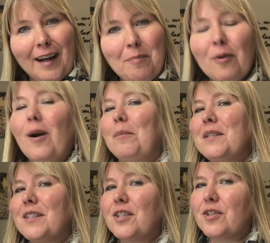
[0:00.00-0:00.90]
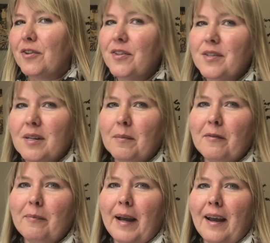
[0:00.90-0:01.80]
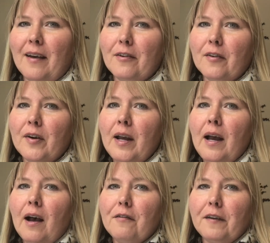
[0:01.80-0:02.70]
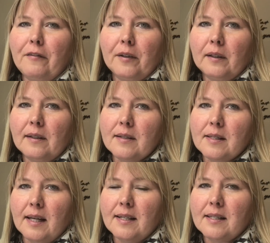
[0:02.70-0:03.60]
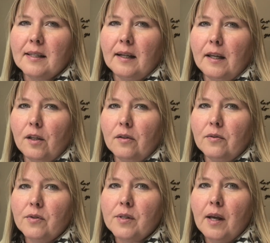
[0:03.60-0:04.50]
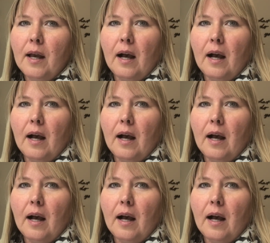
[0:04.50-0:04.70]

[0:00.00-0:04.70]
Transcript: I promised to show you some of my other favorite little sites that I use.